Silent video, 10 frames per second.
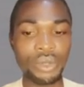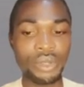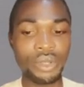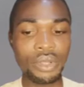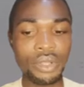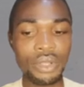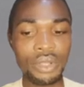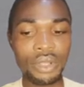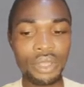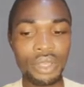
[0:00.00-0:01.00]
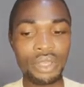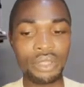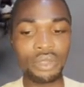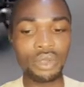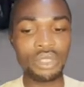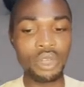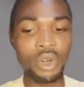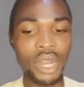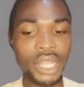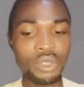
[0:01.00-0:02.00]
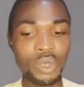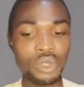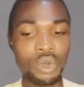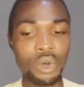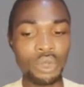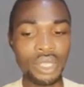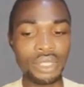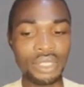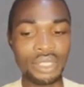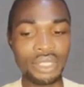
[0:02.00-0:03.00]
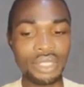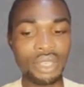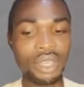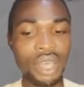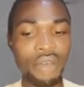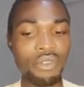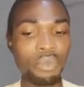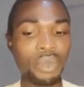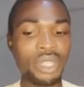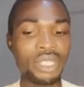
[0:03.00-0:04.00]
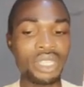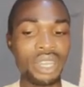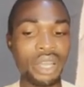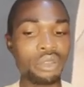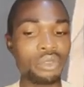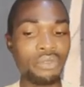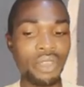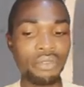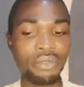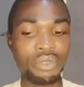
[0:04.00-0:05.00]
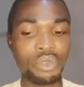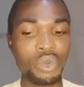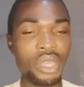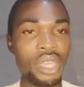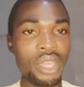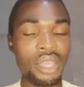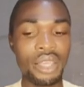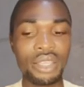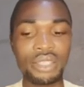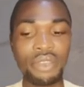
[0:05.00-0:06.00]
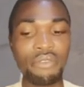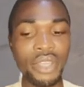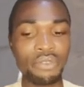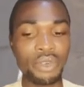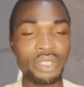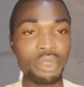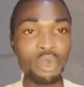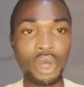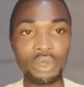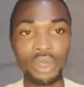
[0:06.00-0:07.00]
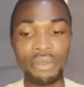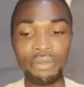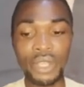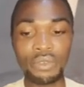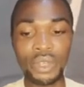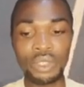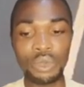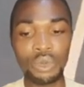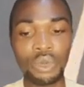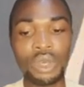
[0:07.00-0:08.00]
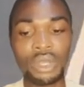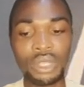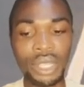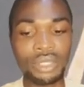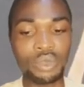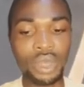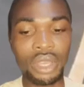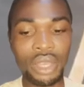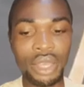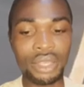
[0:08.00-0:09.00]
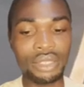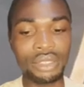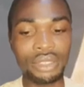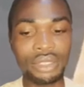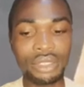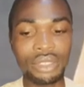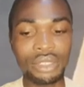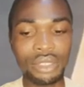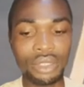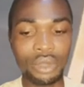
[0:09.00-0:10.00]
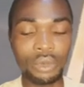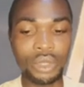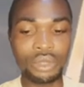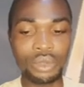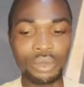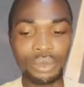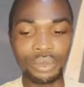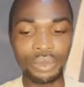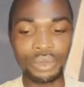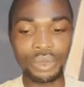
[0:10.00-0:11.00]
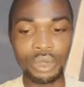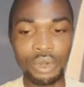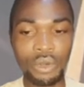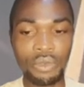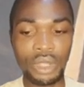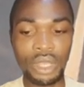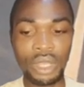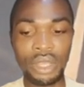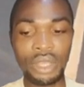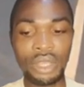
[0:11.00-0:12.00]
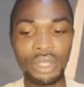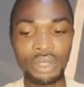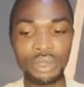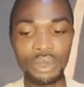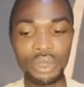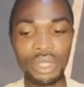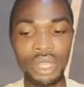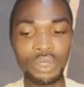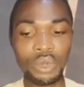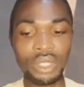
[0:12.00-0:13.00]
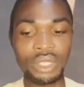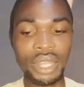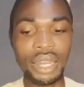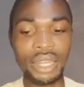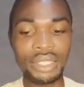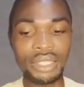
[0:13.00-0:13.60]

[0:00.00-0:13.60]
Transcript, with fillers: that they get to the hand of the rightful owners because they were there. It's just that the fire came and then uh, destroyed things and then pushed them out of business. So if the place is given to them back, and I know they will be very